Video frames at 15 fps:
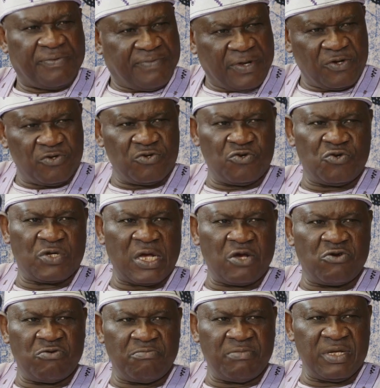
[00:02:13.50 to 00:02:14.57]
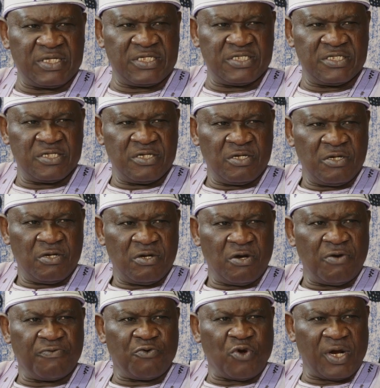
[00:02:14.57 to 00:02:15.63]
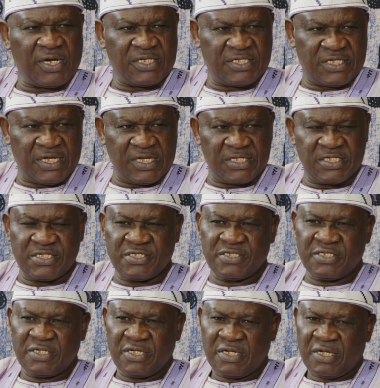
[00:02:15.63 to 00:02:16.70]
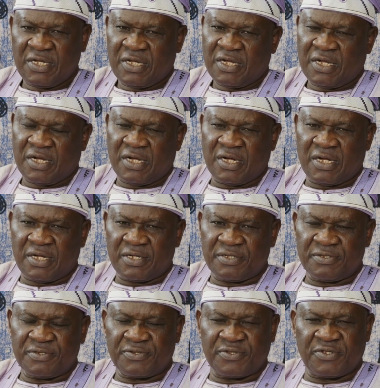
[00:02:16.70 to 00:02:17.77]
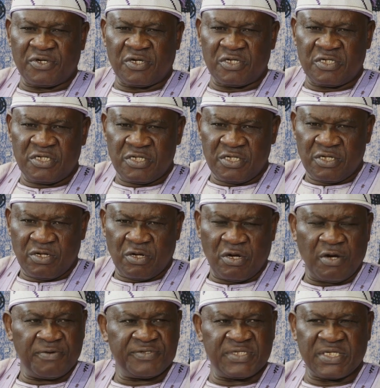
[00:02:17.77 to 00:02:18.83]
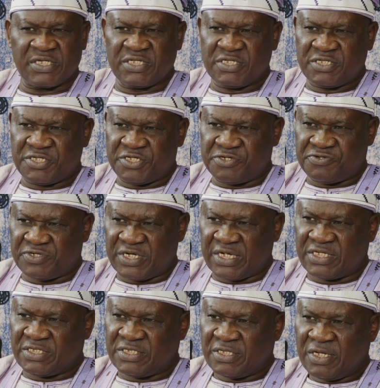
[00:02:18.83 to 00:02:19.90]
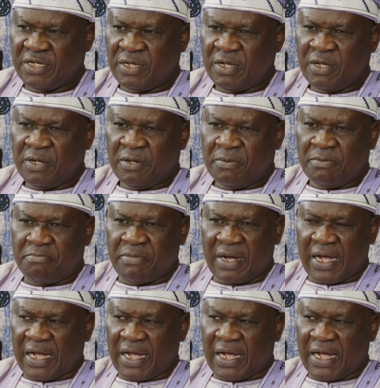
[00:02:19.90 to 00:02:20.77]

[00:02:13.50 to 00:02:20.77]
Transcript: the federal and local government of Kwara State. Third of six children by...